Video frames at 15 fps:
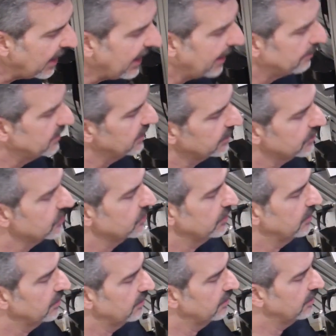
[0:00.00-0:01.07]
haptics
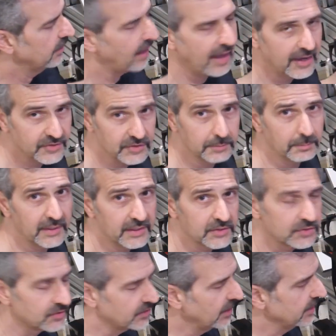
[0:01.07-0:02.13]
as it
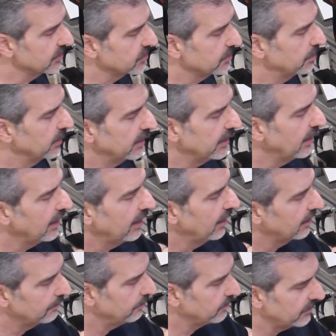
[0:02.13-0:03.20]
makes sense.
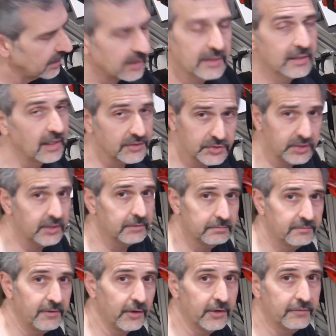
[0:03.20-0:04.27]
And that's going to
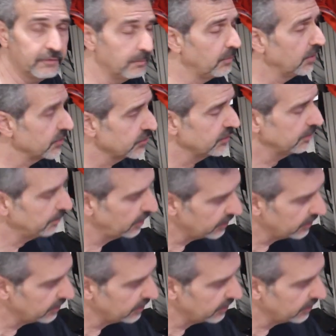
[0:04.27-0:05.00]
vary from person to